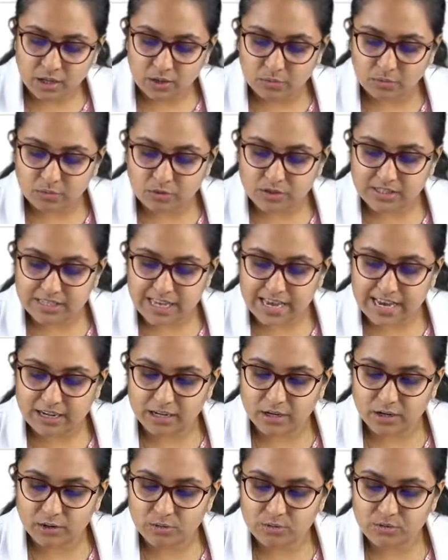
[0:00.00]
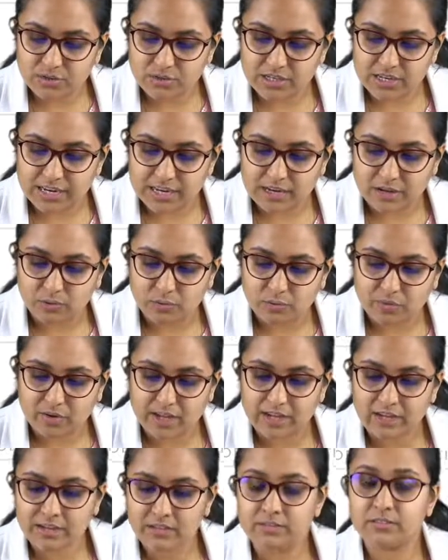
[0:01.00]
was enclosed in
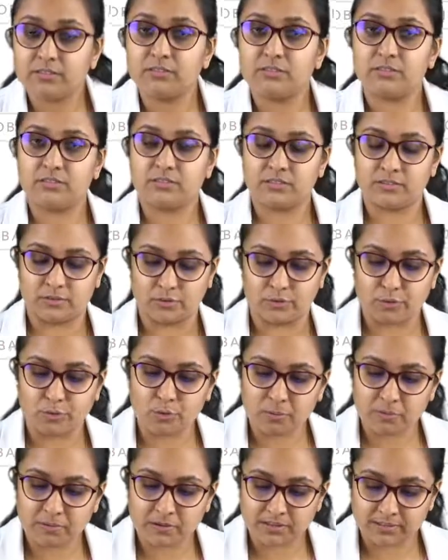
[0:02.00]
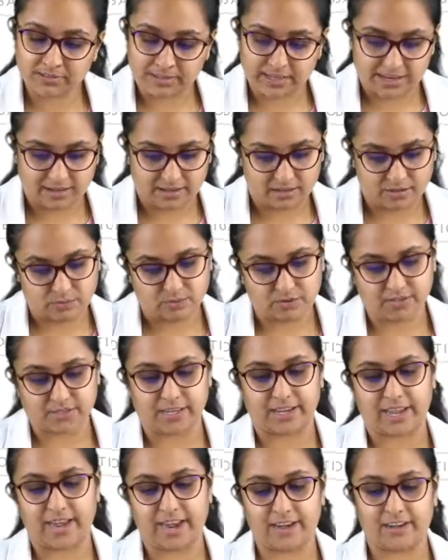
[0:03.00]
one group, then it was
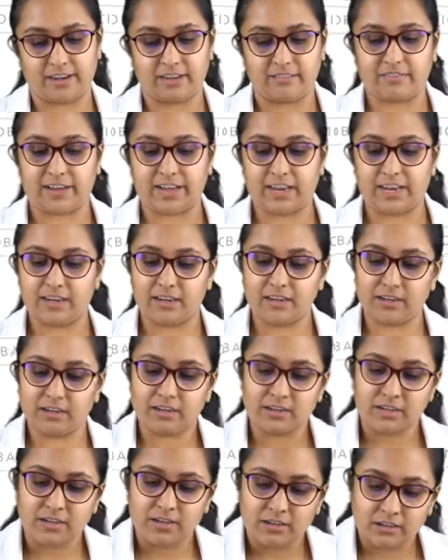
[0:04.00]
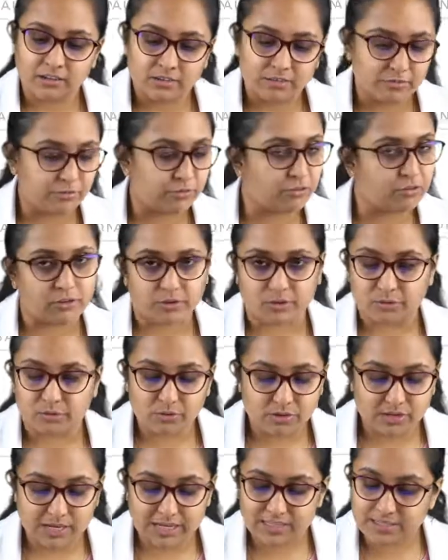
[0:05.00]
again divided for
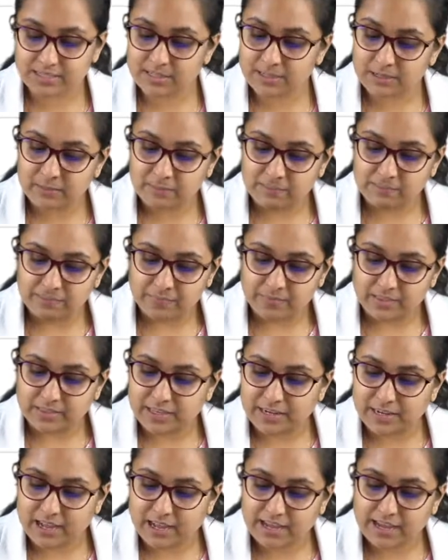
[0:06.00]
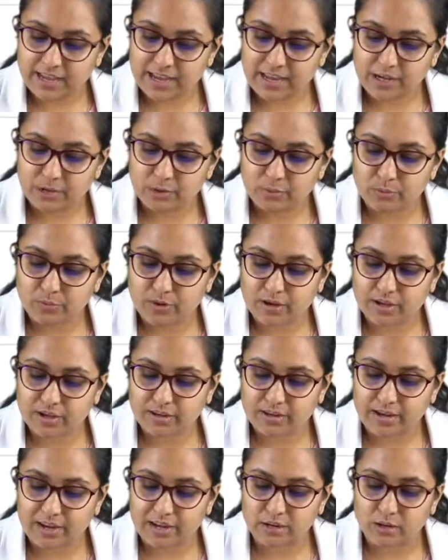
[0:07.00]
no reason, then again you are
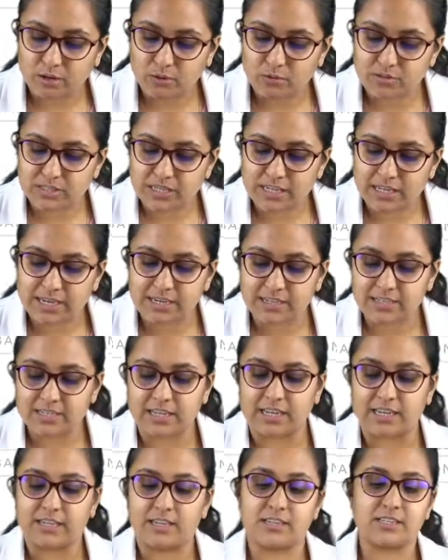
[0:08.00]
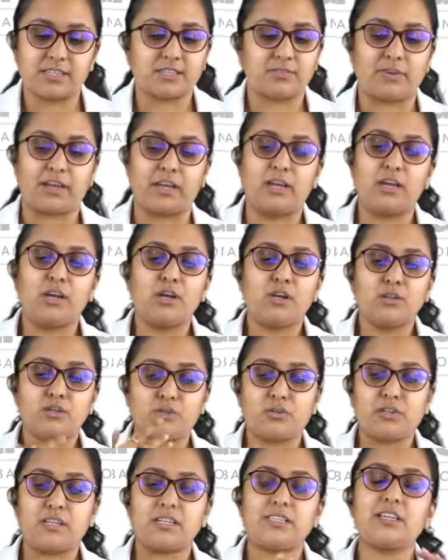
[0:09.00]
enclosing it in this way. So,
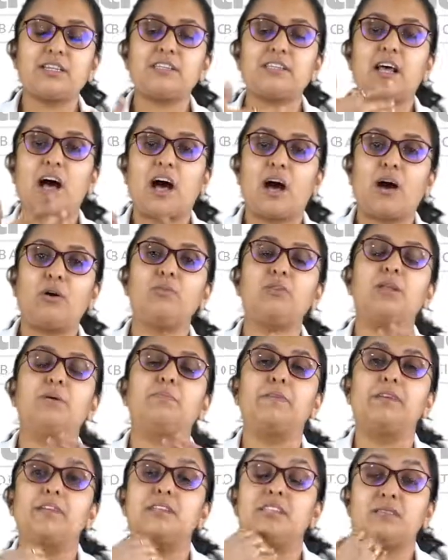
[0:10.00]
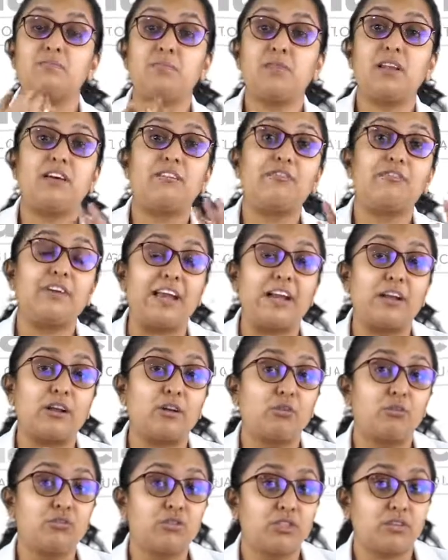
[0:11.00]
this is how the principle of
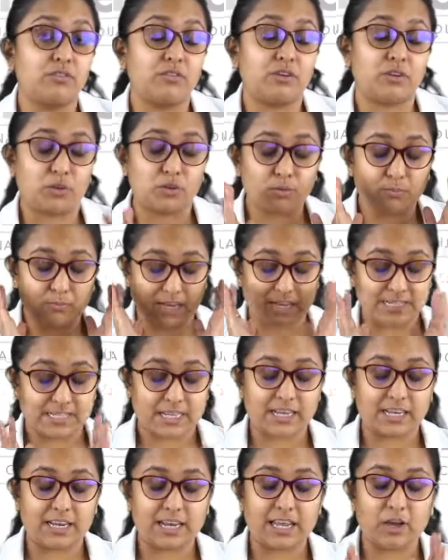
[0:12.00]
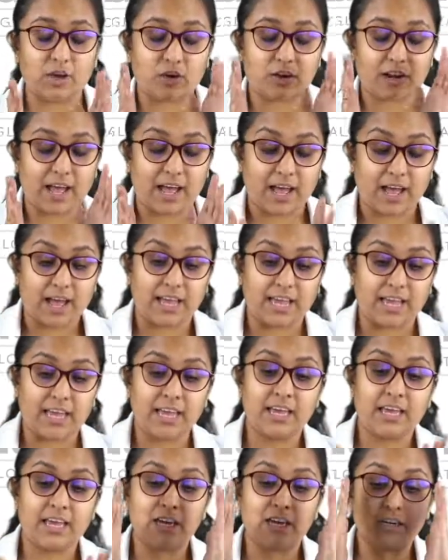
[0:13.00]
enclosure works. You basically, your eye
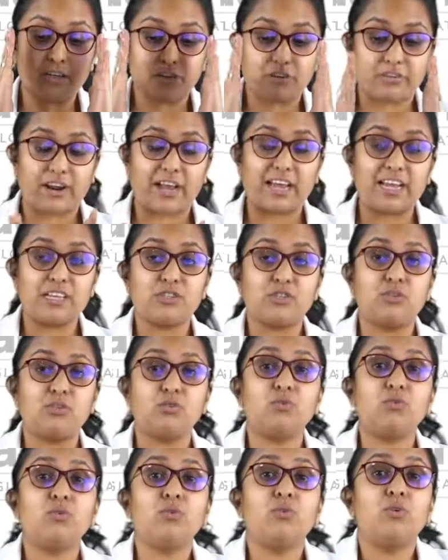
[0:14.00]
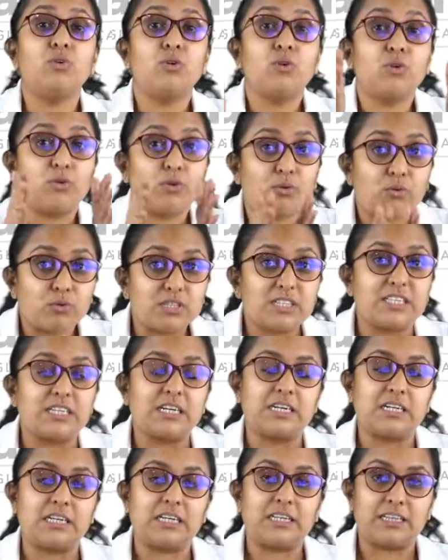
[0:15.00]
tries to close
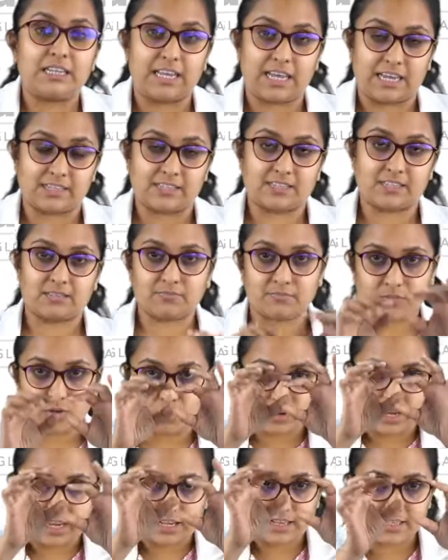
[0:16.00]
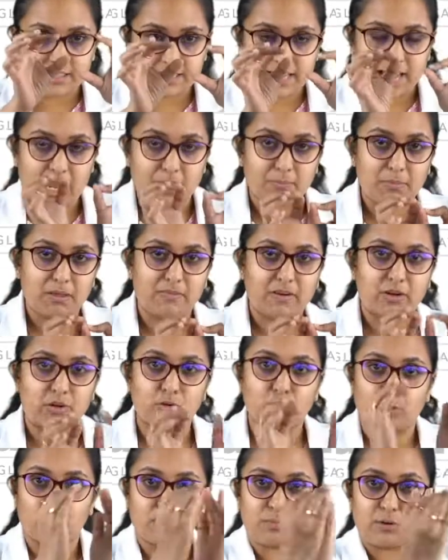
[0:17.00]
certain things. Okay, this can be one
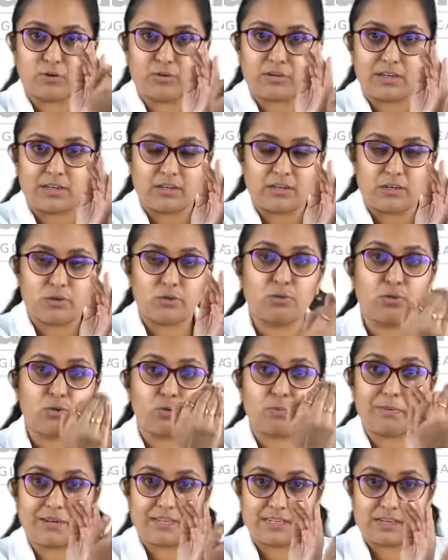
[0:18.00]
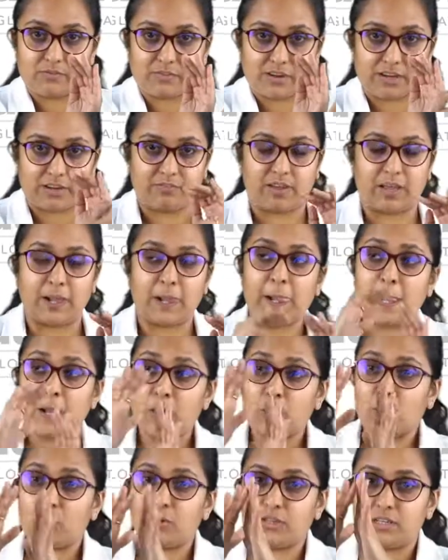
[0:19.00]
group, you group it in one way,
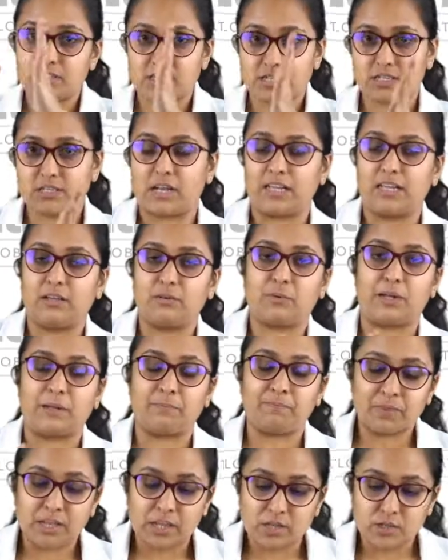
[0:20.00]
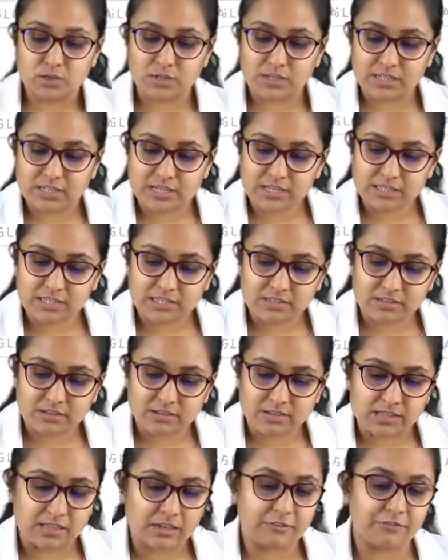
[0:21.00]
oh this is other one. So, this is
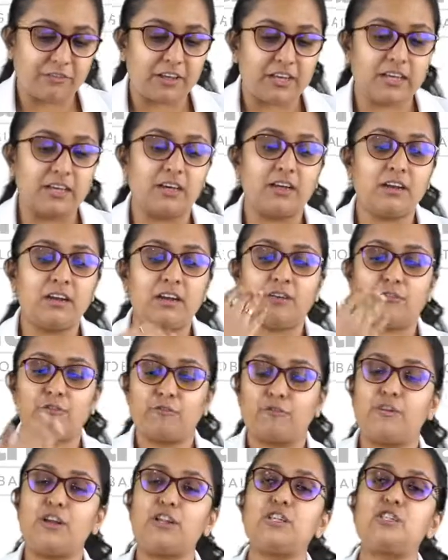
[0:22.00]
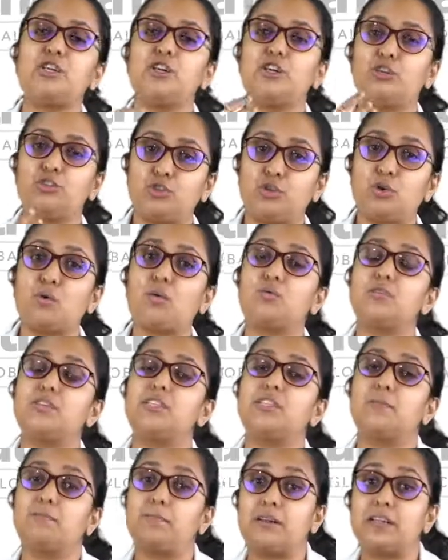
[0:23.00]
the figure which shows
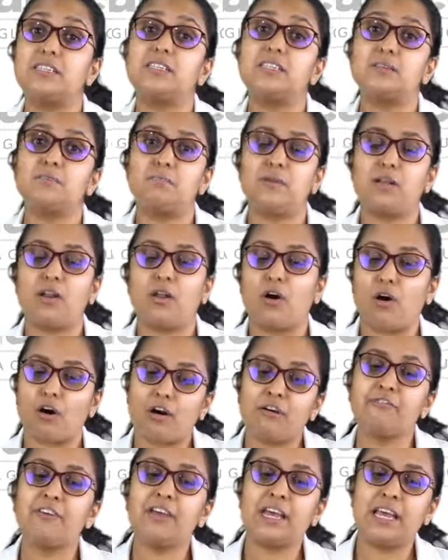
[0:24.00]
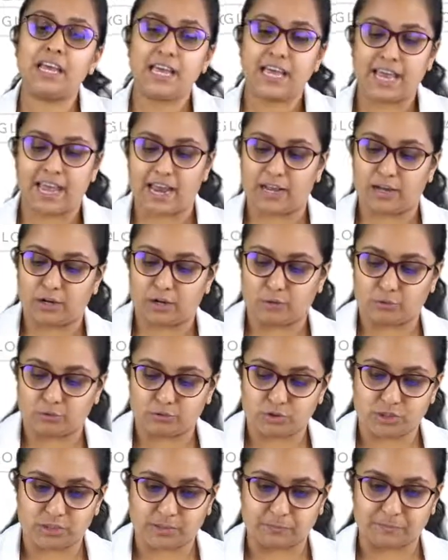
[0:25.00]
the principle of
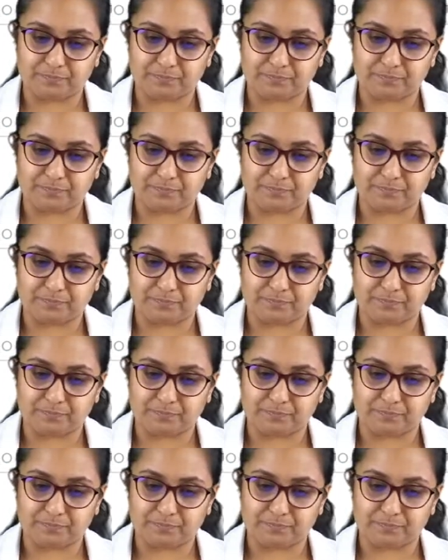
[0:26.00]
enclosure.